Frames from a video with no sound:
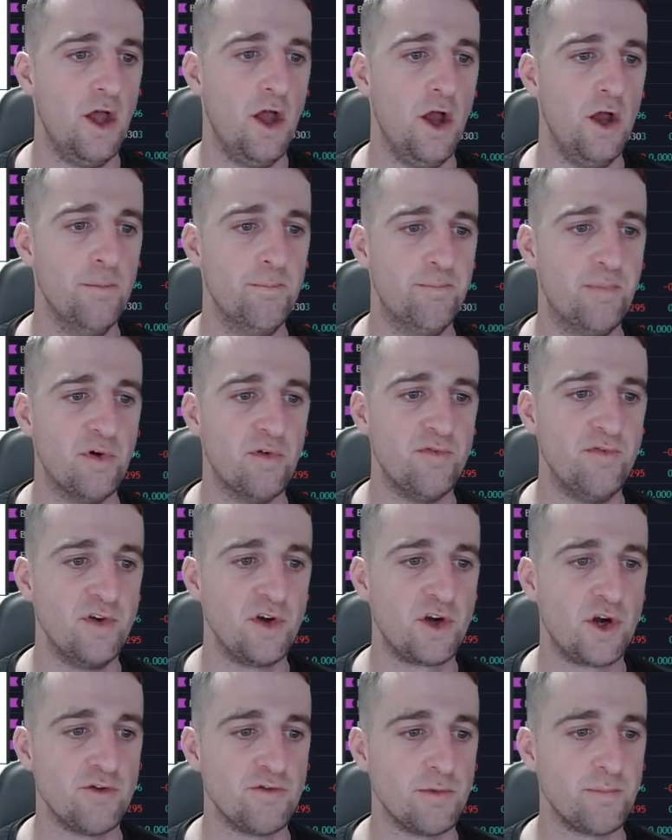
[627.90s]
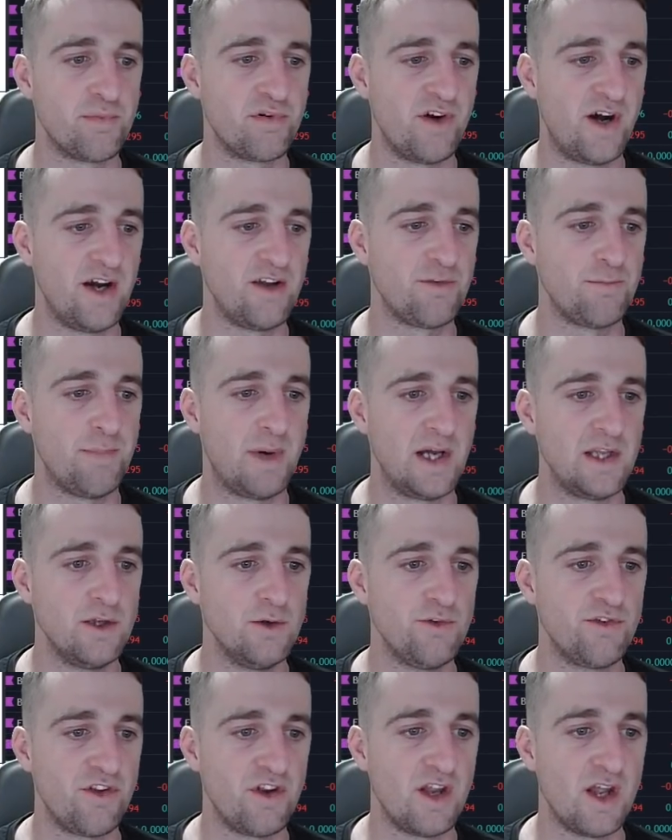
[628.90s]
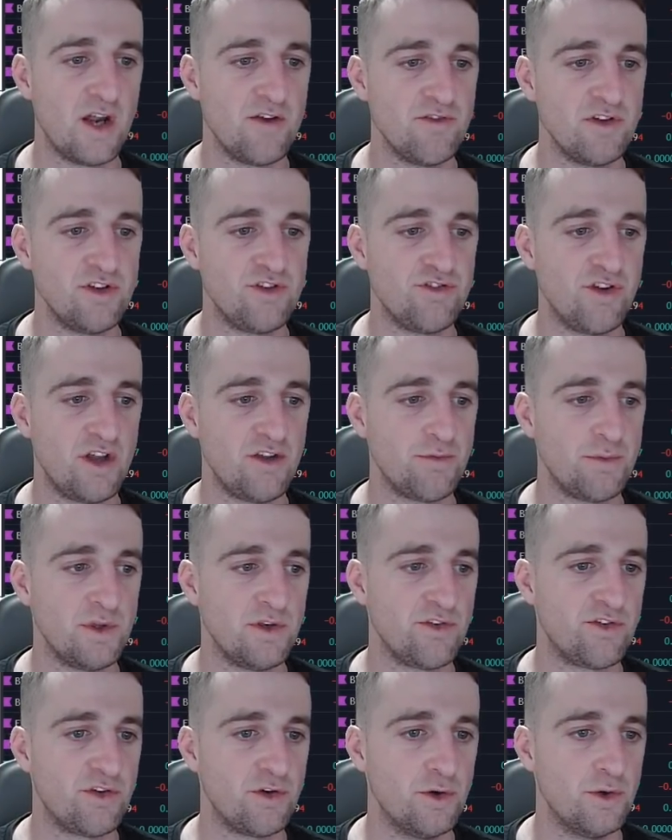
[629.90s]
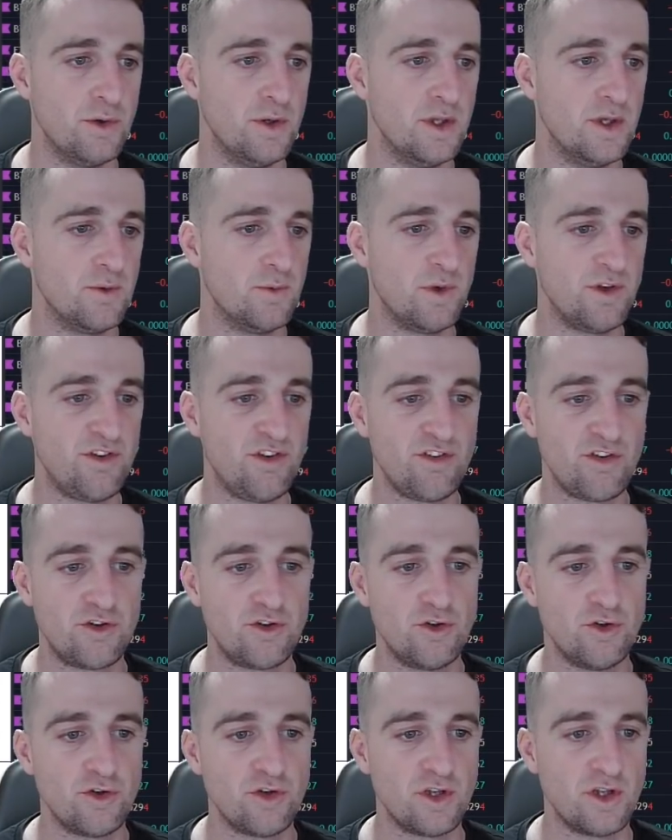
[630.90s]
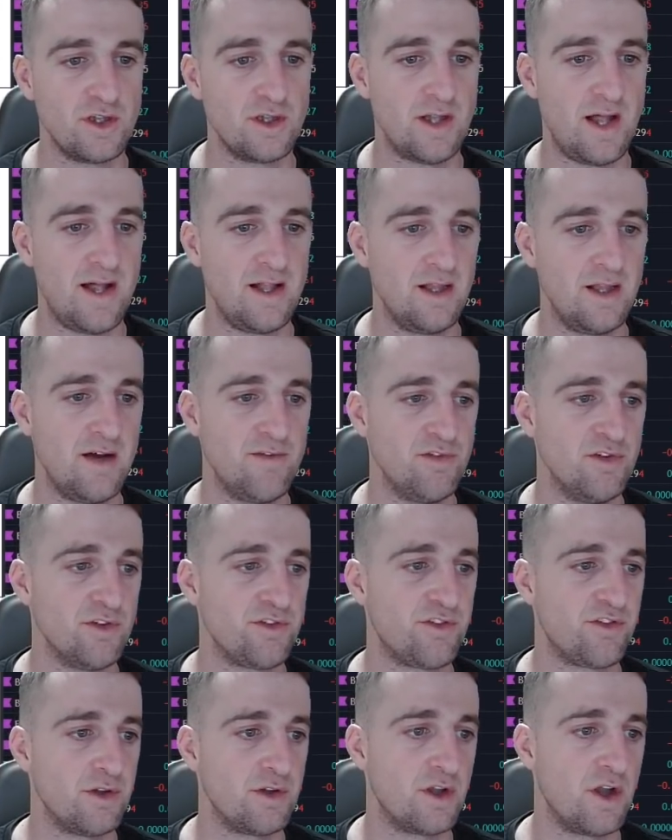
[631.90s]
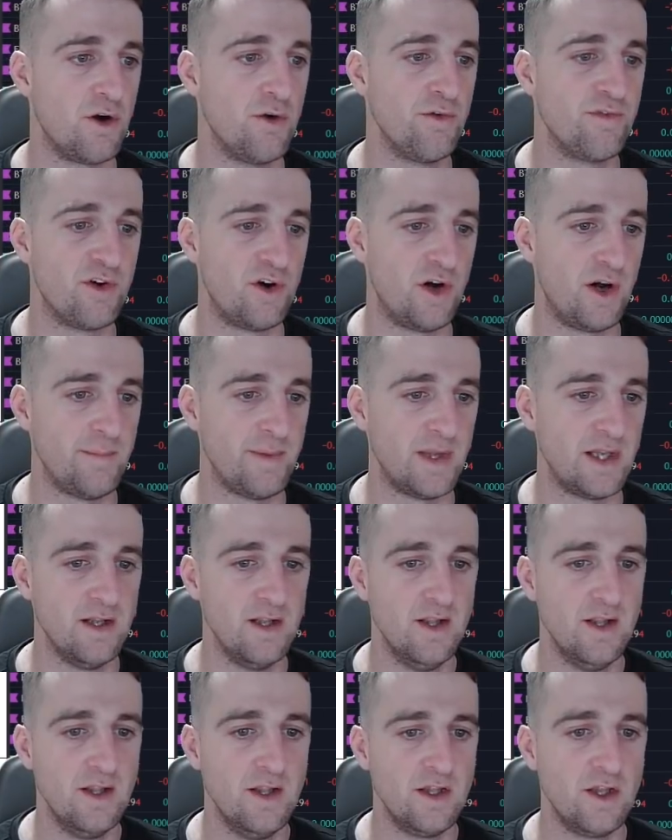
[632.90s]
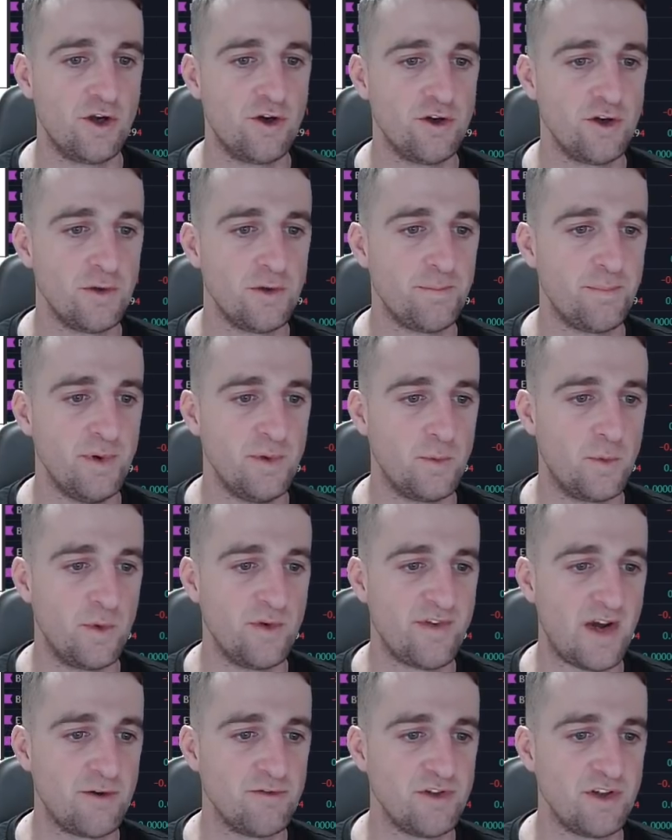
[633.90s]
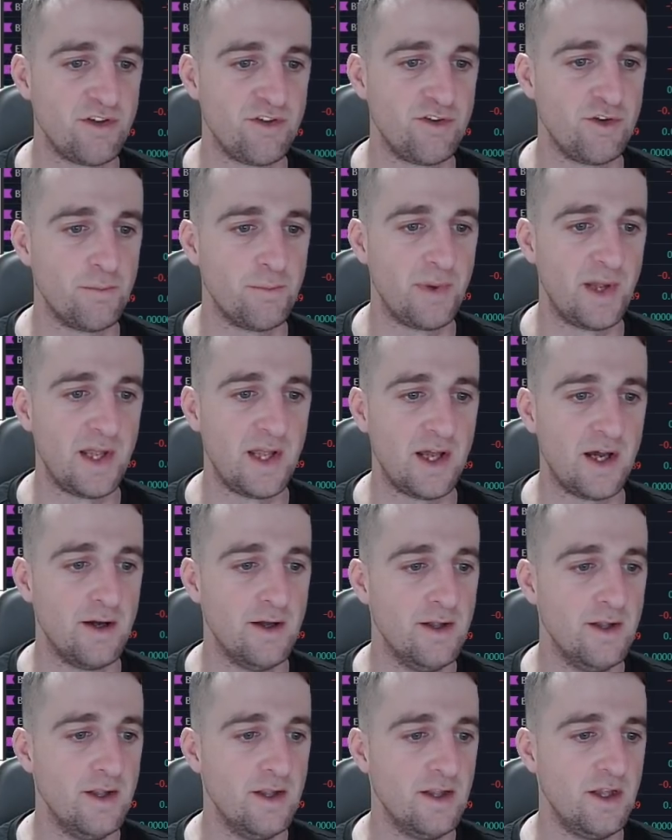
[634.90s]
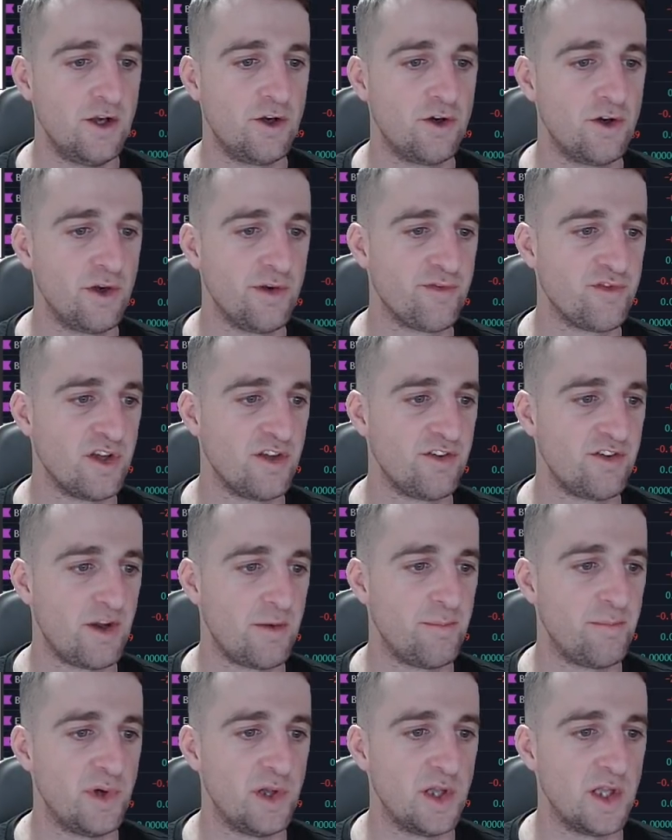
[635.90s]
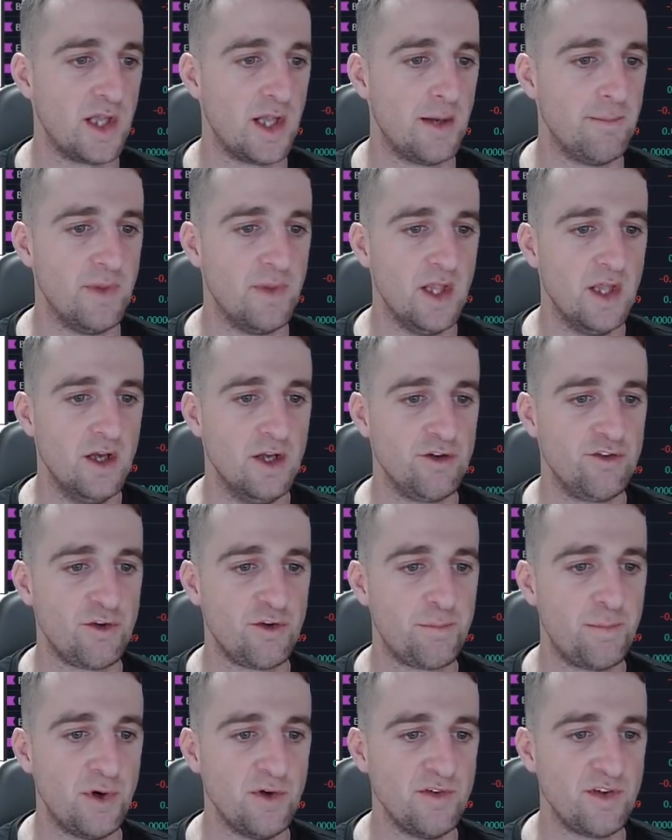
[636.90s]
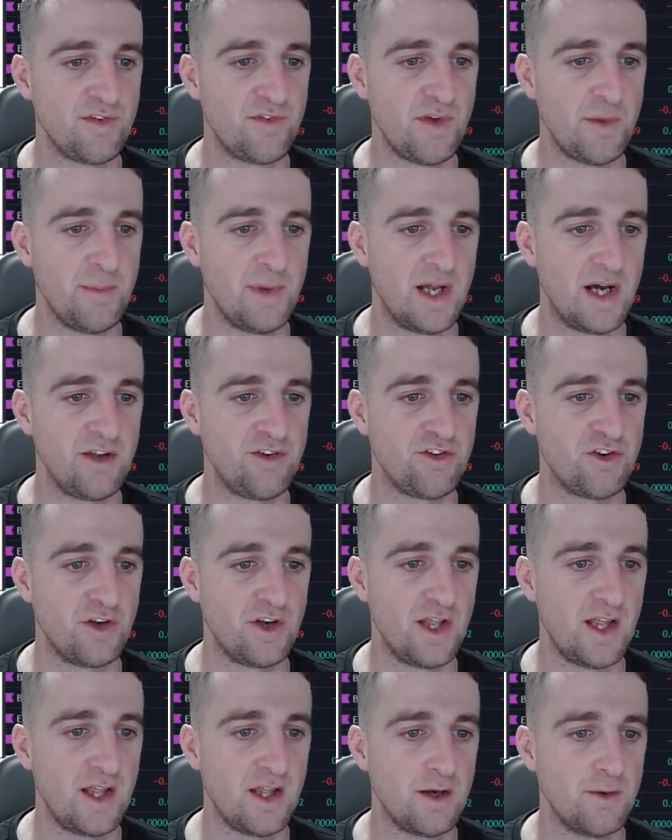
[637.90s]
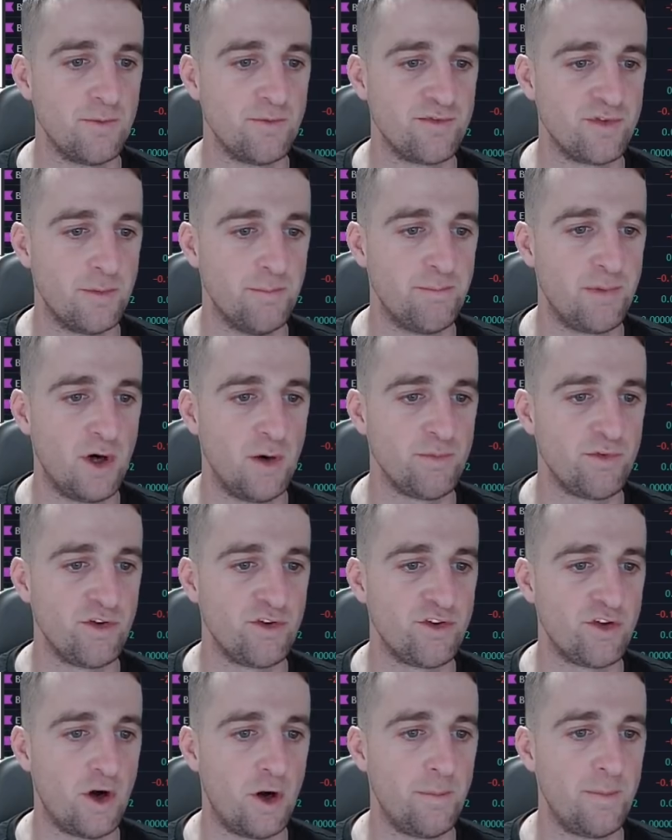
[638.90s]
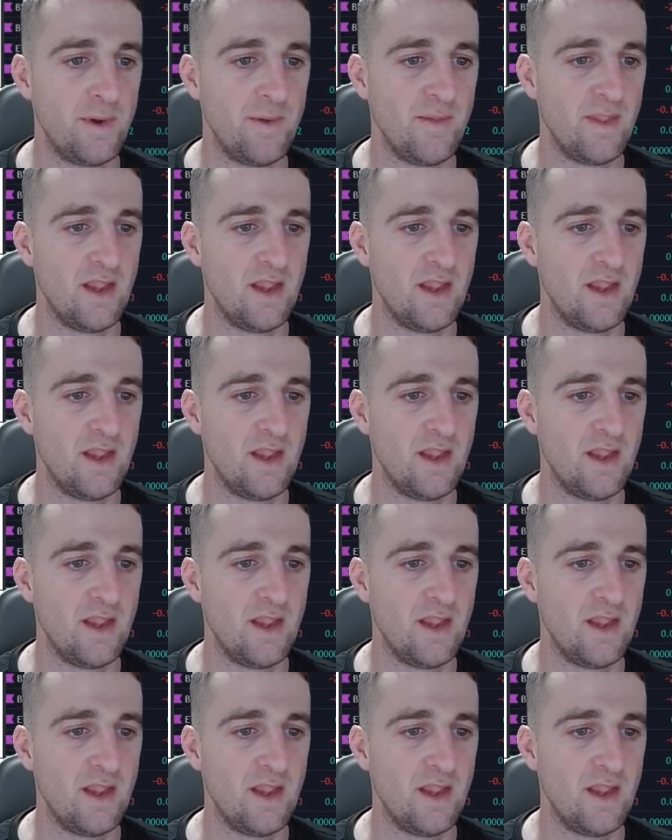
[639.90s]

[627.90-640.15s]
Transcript: above the current price by using a retracement tool, which is a good level to go for. I mean, you could have, without this dump here, you could have, for example, just put this Fibonacci on here from bottom to top.